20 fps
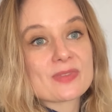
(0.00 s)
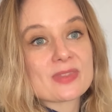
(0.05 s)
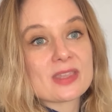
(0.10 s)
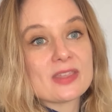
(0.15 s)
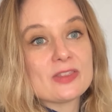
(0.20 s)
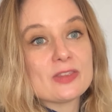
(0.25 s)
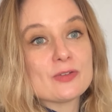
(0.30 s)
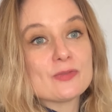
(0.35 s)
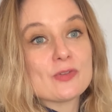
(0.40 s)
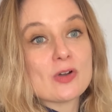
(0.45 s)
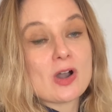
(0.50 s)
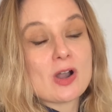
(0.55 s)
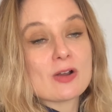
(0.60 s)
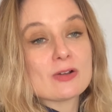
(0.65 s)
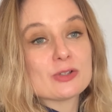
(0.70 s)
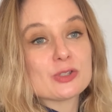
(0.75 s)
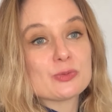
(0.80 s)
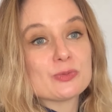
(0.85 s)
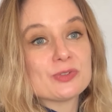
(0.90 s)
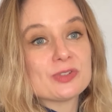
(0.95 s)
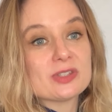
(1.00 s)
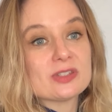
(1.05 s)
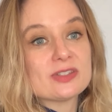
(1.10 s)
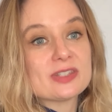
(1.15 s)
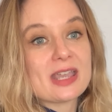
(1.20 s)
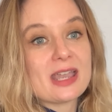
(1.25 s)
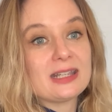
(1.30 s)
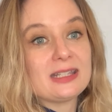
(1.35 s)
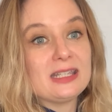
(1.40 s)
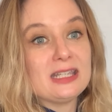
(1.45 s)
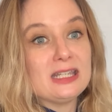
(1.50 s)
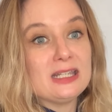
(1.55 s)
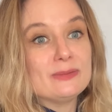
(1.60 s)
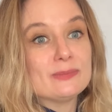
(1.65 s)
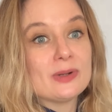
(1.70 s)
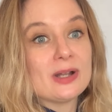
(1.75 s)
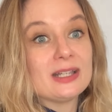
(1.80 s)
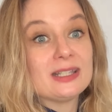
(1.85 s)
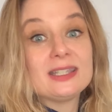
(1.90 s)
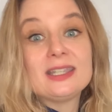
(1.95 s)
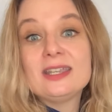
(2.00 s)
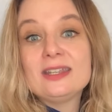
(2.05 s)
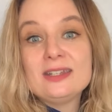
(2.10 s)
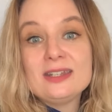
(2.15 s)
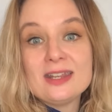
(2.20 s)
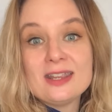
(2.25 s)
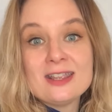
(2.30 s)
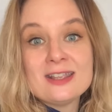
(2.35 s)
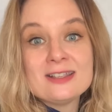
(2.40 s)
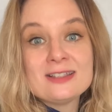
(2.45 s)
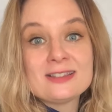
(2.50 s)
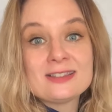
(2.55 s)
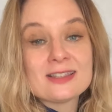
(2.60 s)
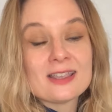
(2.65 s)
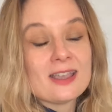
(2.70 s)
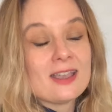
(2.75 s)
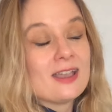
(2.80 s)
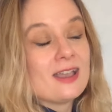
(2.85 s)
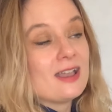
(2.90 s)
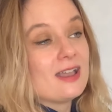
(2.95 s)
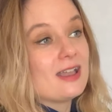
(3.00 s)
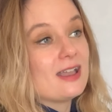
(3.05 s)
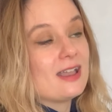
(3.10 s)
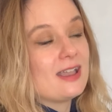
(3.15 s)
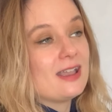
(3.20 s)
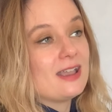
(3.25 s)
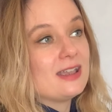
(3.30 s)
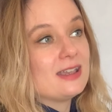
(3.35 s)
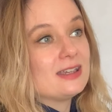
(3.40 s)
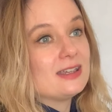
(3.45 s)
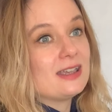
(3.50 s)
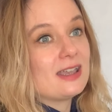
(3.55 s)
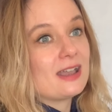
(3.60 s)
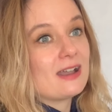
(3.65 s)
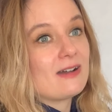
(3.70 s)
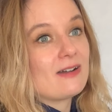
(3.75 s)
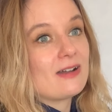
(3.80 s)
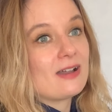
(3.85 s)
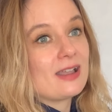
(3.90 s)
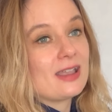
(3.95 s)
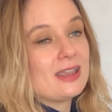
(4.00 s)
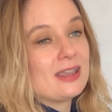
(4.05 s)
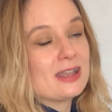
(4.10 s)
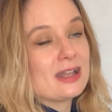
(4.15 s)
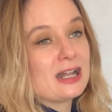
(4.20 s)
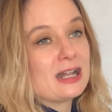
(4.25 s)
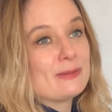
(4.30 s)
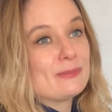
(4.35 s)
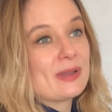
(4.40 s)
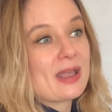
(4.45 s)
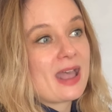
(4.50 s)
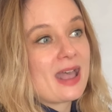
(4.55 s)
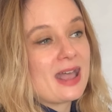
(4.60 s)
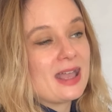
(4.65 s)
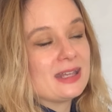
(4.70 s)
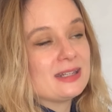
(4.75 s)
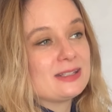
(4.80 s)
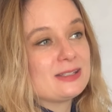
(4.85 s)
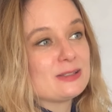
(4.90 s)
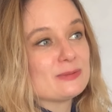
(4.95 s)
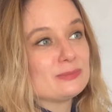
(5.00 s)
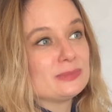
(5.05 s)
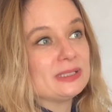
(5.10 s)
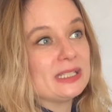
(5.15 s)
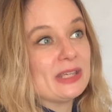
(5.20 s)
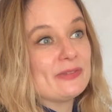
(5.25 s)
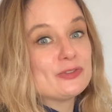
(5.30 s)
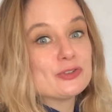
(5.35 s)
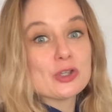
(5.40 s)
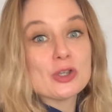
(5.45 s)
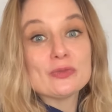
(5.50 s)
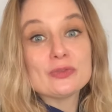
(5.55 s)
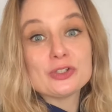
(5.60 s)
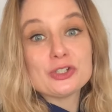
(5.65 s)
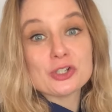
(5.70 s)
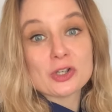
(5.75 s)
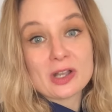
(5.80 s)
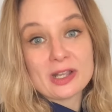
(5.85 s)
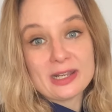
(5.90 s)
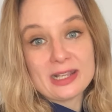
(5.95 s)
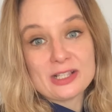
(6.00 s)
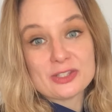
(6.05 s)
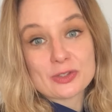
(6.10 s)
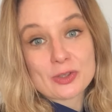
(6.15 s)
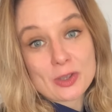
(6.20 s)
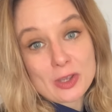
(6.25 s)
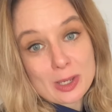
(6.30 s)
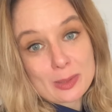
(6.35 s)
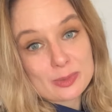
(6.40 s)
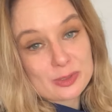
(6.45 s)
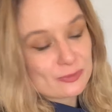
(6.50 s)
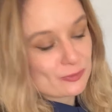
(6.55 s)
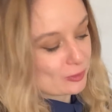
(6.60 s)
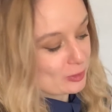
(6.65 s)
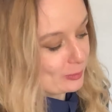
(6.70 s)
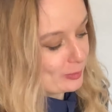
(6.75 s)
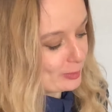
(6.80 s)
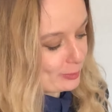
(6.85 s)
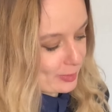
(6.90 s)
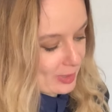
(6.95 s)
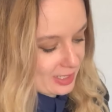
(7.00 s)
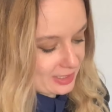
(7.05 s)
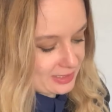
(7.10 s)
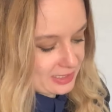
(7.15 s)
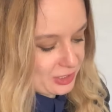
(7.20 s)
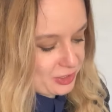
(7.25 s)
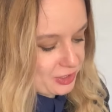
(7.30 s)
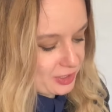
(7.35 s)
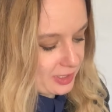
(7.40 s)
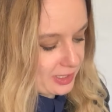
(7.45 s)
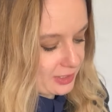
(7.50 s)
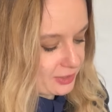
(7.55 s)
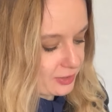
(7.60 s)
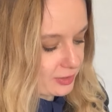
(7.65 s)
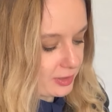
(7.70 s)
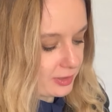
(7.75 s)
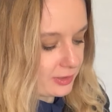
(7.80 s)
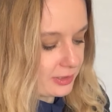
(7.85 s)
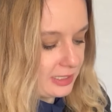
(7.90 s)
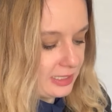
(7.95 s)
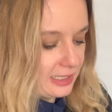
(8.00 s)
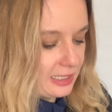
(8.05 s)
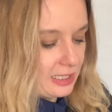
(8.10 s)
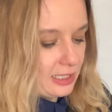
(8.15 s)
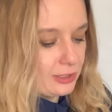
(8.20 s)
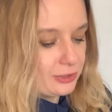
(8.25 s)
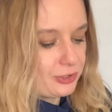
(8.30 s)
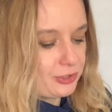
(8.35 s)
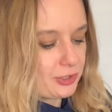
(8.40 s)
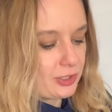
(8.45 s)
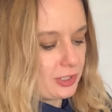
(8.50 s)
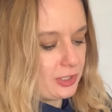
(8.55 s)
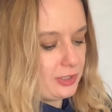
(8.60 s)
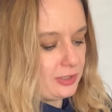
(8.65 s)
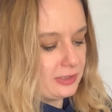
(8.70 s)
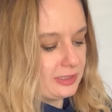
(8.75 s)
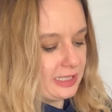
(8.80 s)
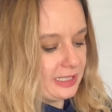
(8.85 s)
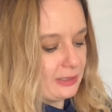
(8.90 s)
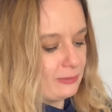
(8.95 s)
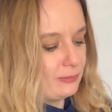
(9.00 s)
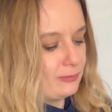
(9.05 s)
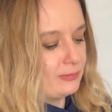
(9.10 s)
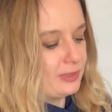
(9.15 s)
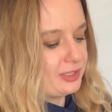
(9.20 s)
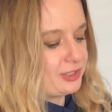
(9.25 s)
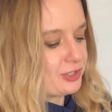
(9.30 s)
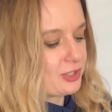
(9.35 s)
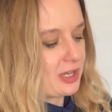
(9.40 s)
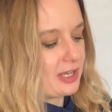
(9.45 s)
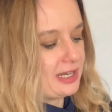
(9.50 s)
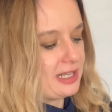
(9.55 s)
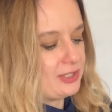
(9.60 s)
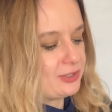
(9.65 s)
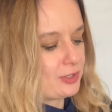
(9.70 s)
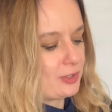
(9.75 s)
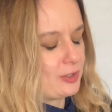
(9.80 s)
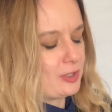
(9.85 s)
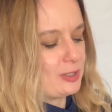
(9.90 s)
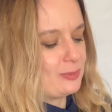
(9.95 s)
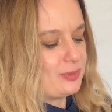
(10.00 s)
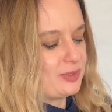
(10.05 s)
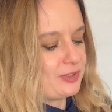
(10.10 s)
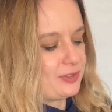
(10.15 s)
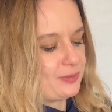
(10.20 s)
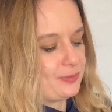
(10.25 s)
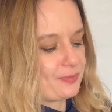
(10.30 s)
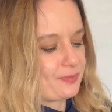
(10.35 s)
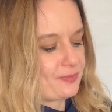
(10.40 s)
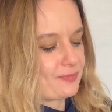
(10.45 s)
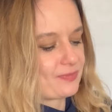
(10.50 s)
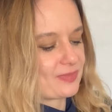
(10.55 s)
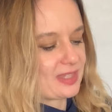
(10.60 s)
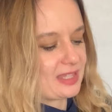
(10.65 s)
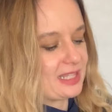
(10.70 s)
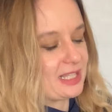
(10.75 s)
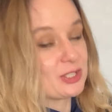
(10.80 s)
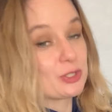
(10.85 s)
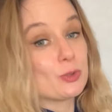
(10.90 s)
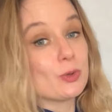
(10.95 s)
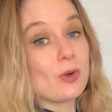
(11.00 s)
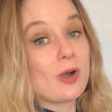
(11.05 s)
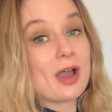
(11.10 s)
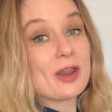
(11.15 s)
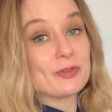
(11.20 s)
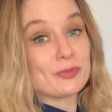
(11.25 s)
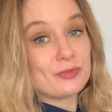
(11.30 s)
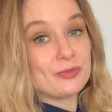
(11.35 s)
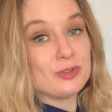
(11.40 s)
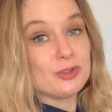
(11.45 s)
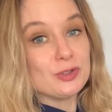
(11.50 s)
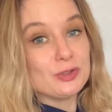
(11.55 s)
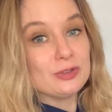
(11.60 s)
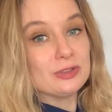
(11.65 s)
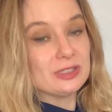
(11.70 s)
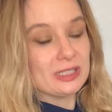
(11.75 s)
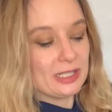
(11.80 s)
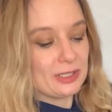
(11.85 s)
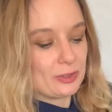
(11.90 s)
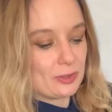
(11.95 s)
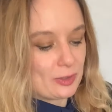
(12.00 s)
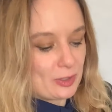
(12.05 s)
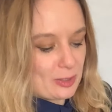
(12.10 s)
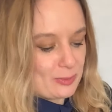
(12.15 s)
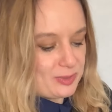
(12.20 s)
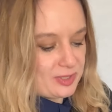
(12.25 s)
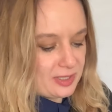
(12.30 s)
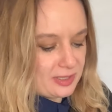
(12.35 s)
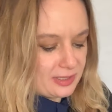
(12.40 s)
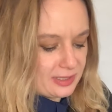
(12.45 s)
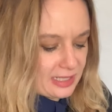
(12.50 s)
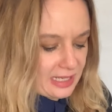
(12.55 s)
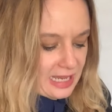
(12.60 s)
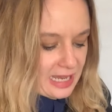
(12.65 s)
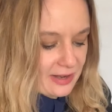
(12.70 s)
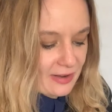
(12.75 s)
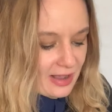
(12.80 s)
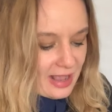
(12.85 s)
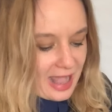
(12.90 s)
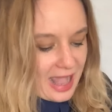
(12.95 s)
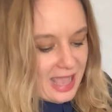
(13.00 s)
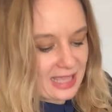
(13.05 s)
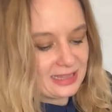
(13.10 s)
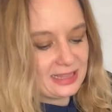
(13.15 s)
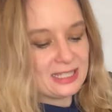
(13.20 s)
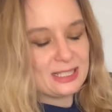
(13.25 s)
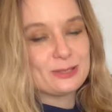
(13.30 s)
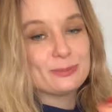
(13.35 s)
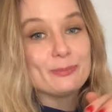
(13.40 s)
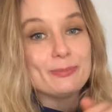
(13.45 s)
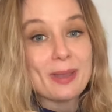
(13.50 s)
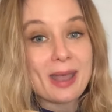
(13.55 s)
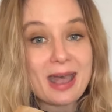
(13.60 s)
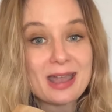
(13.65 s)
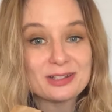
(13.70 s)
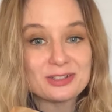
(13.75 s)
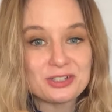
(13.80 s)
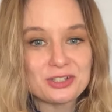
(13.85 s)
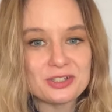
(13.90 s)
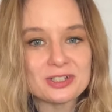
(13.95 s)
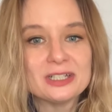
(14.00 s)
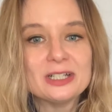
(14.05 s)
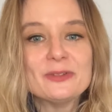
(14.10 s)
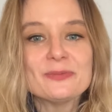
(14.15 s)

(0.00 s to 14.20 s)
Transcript: the virus was attacking my kidneys, and I um, had some leftover Chinese herbs from a practitioner. So I'll show you, like with Chinese herbs, there's quite a few like herbs in there. And I had this batch